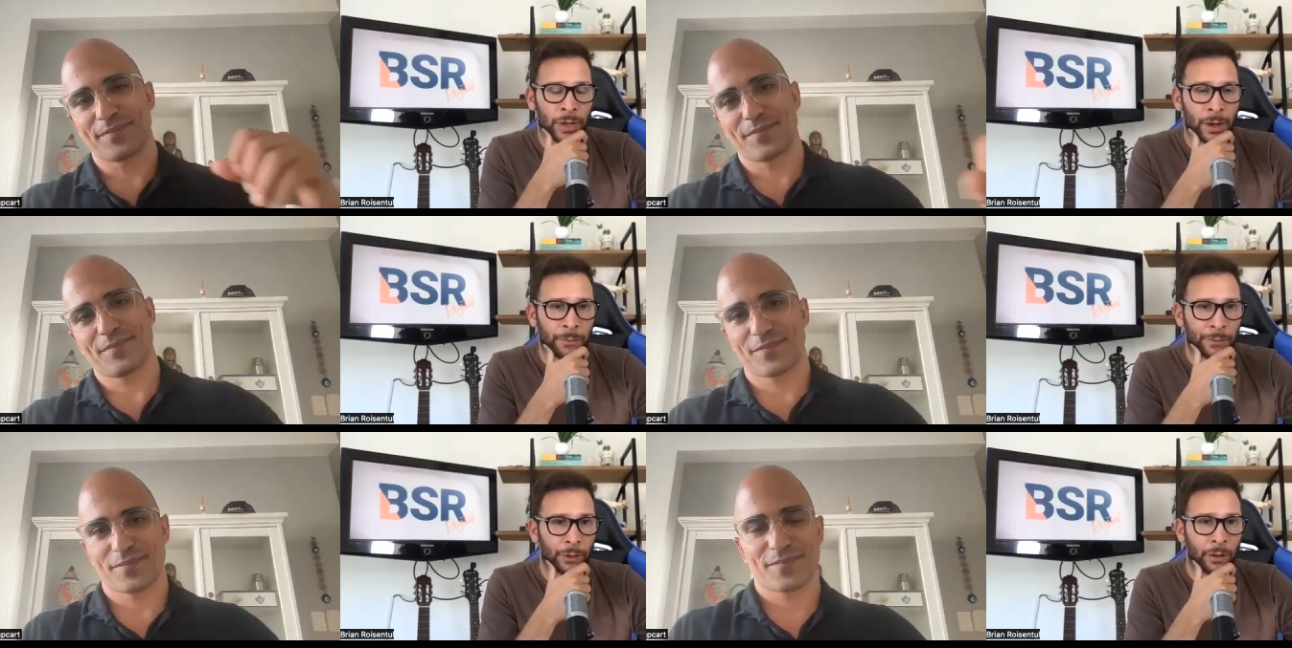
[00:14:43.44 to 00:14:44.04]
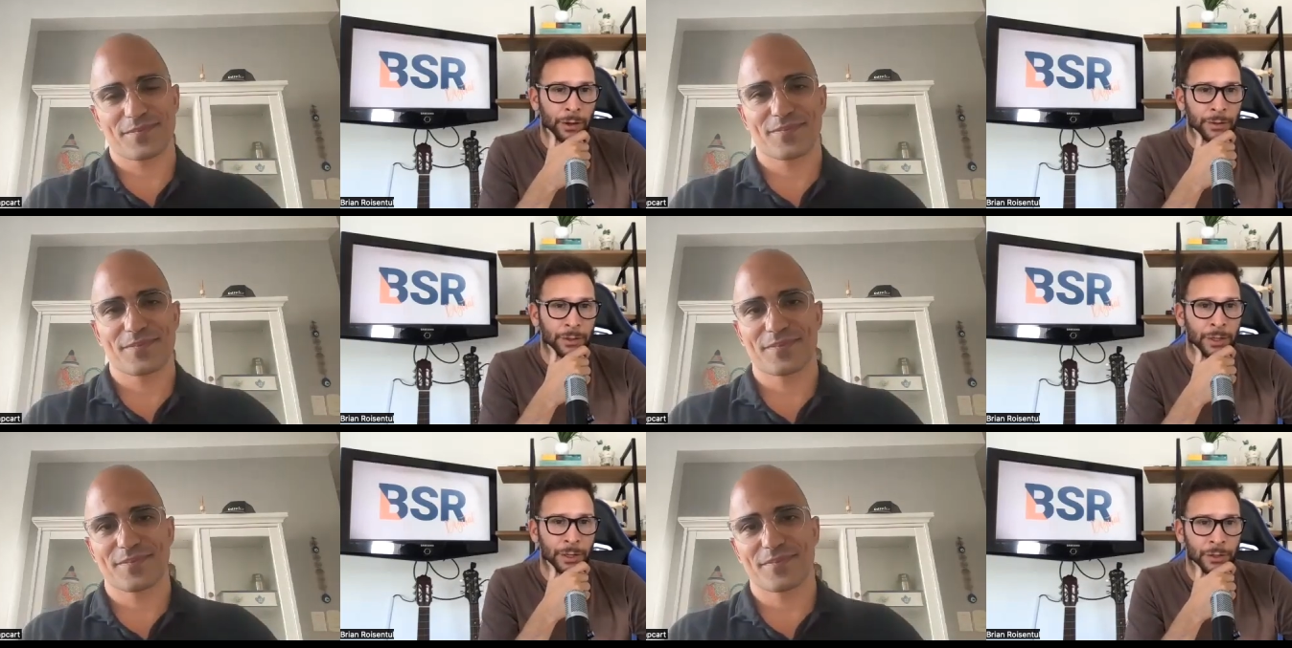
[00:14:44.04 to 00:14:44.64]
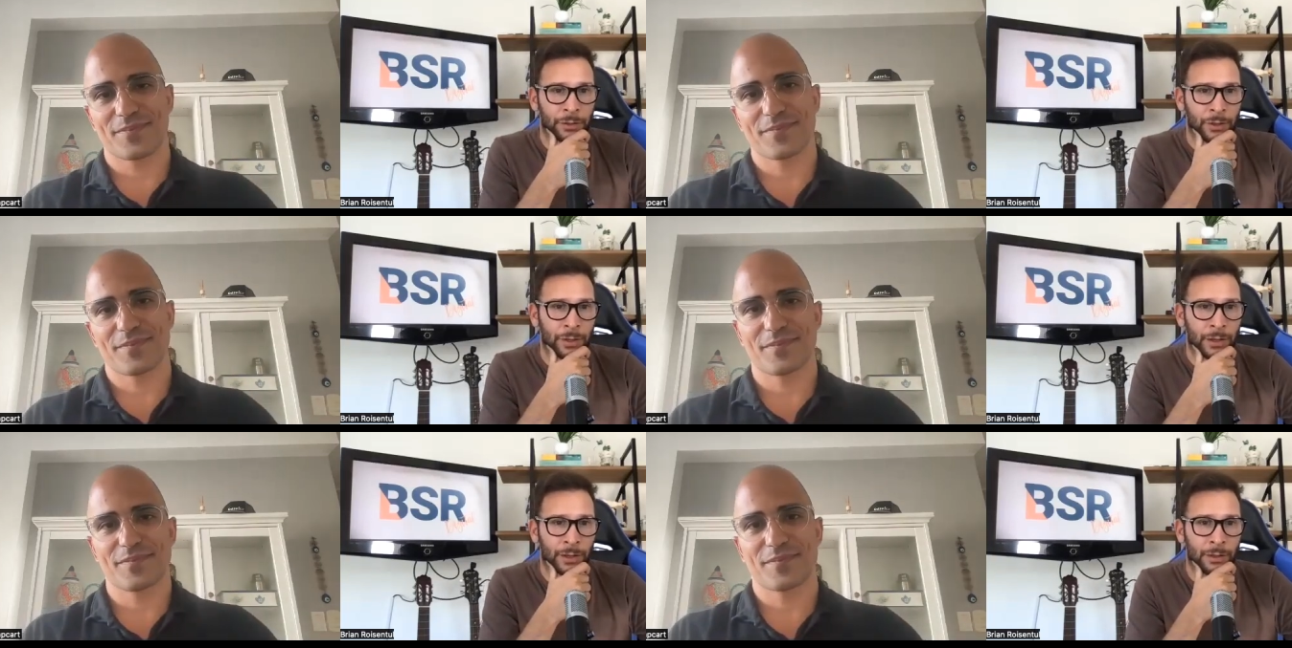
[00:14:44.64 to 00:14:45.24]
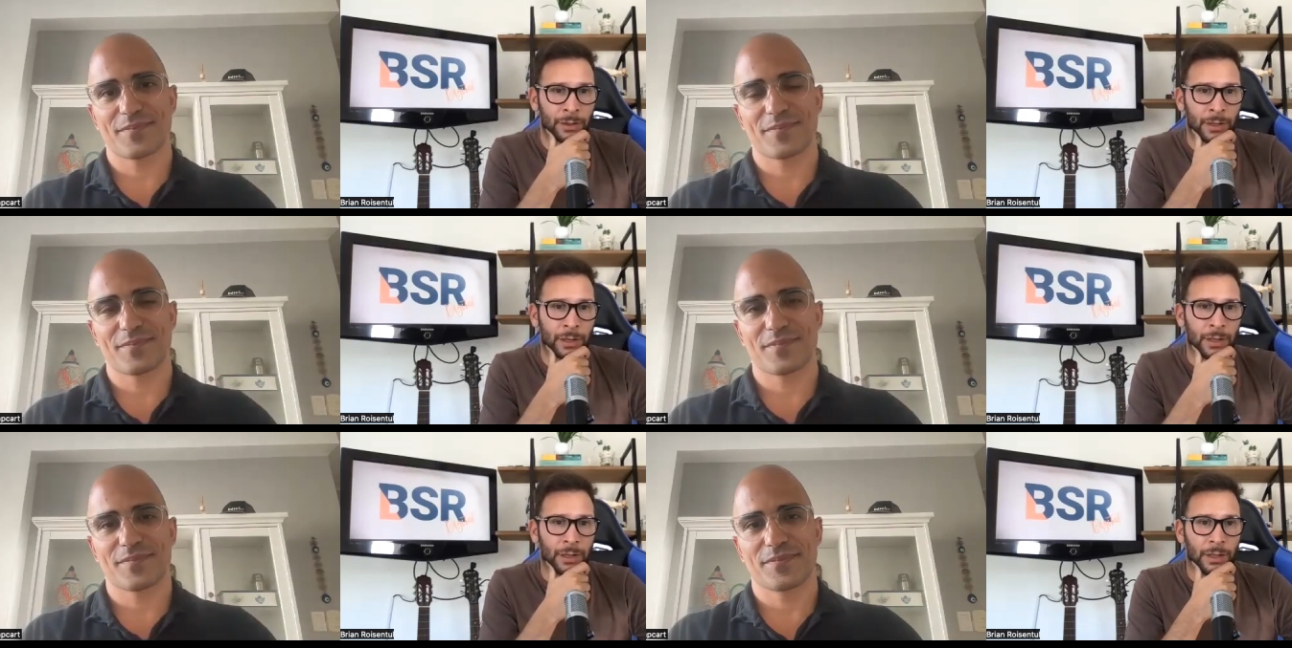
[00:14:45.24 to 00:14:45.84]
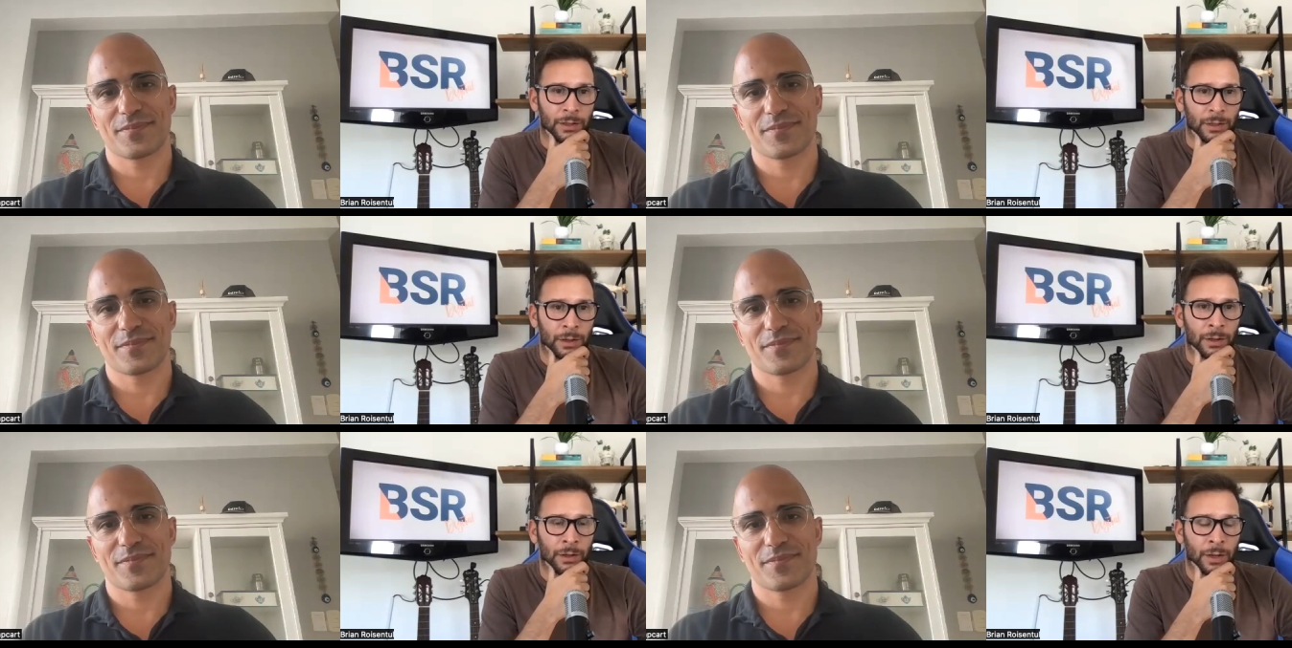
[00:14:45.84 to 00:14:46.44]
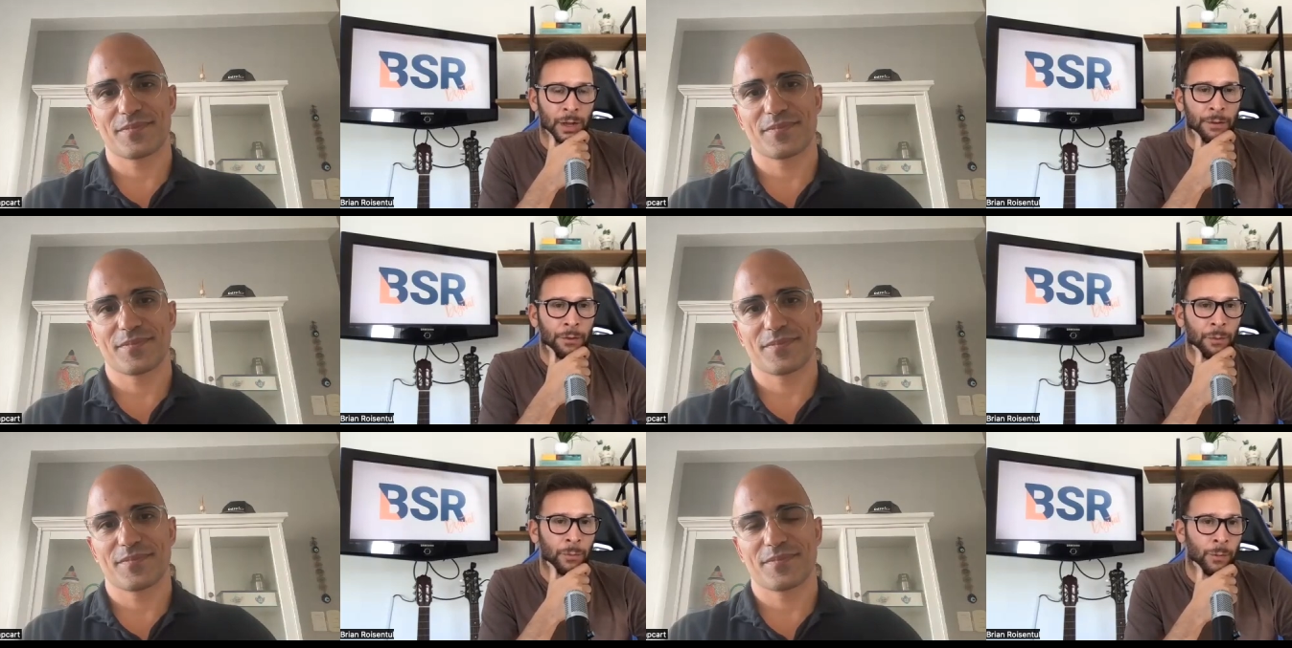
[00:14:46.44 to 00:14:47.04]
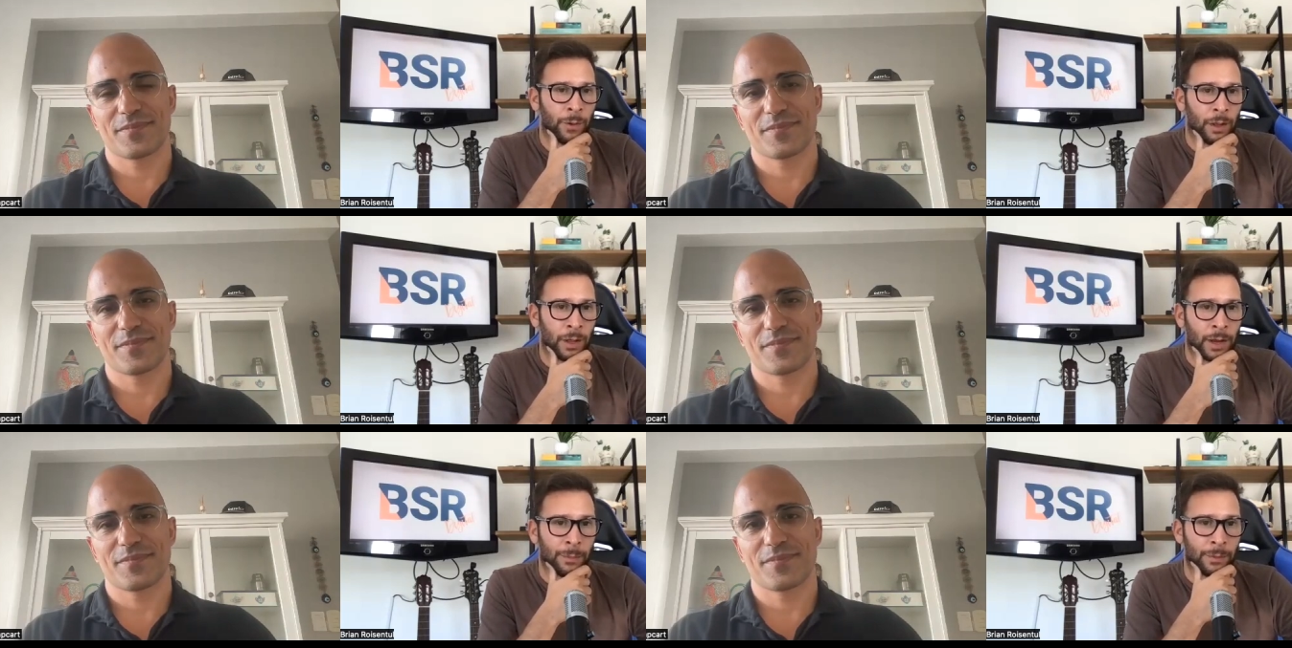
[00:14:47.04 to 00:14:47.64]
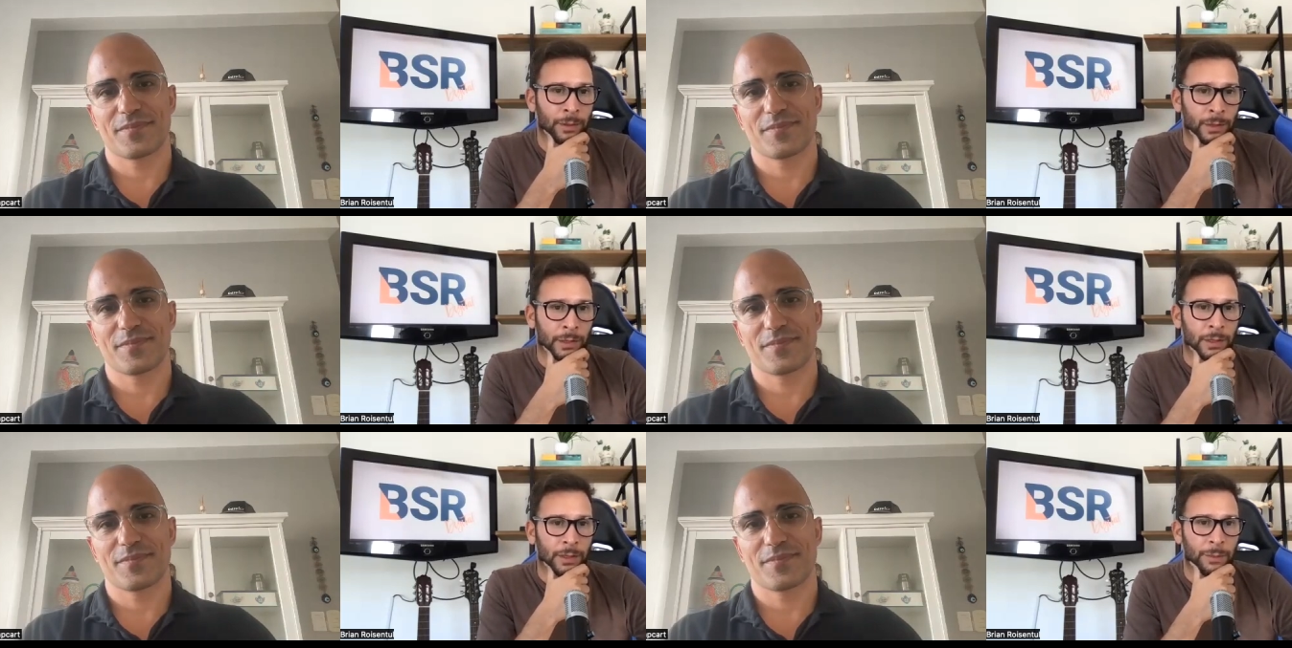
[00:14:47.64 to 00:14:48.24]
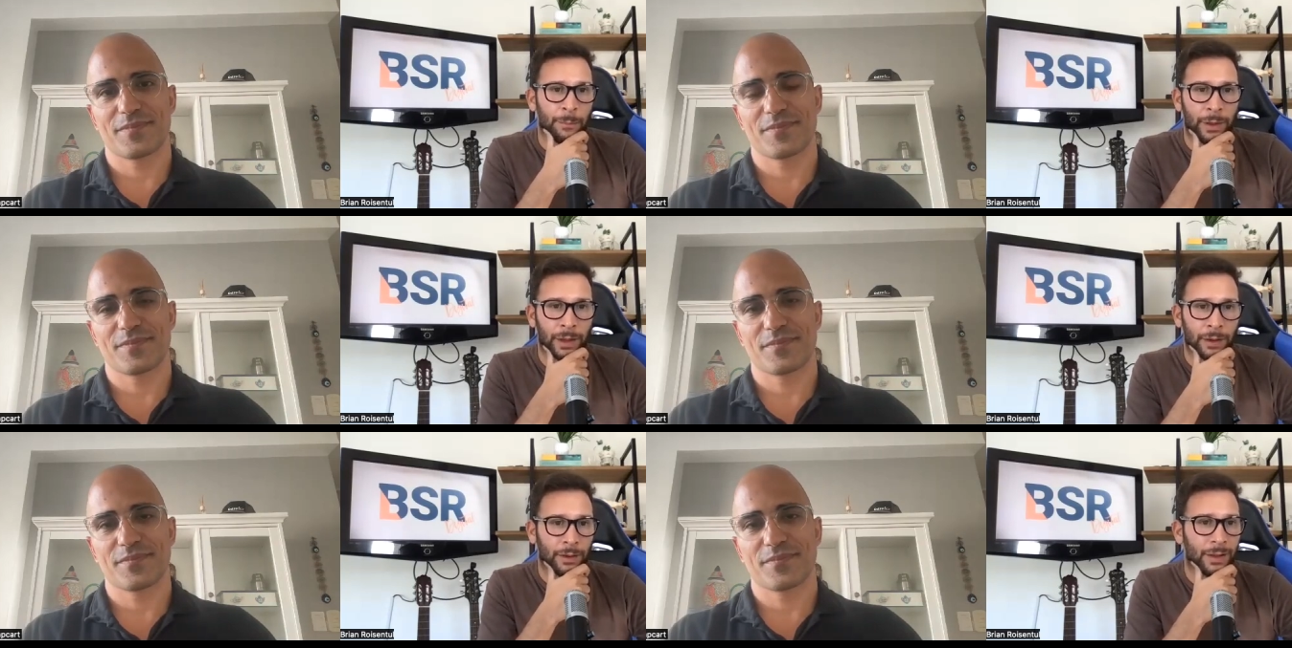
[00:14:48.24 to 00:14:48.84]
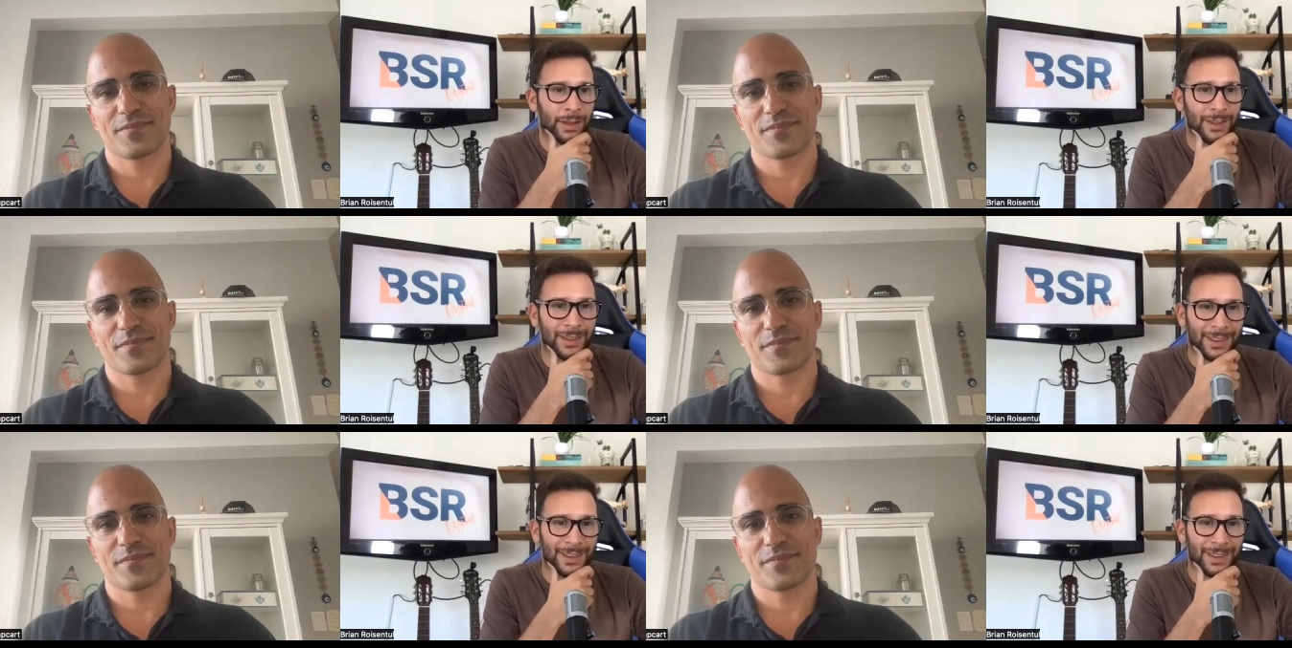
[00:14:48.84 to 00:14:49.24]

Speaker 1: we have few clients in the agency that uh, have their mobile app, and man,